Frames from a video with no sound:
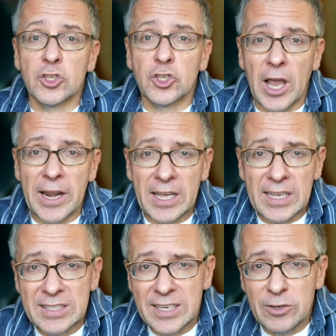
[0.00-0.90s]
China
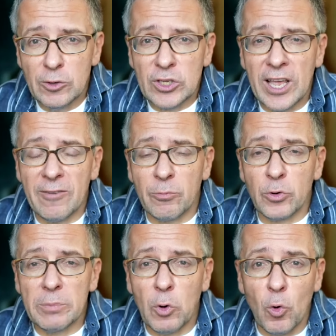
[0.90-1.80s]
continues to have
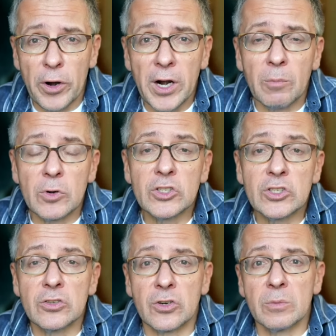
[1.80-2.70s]
pretty poor numbers
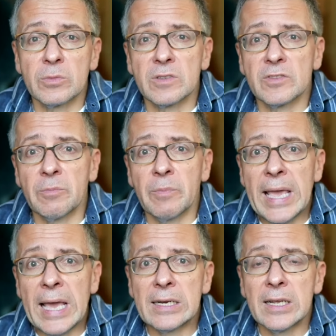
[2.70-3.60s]
in terms of
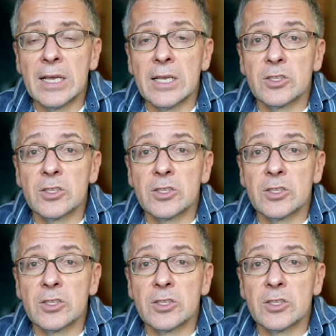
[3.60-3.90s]
demand.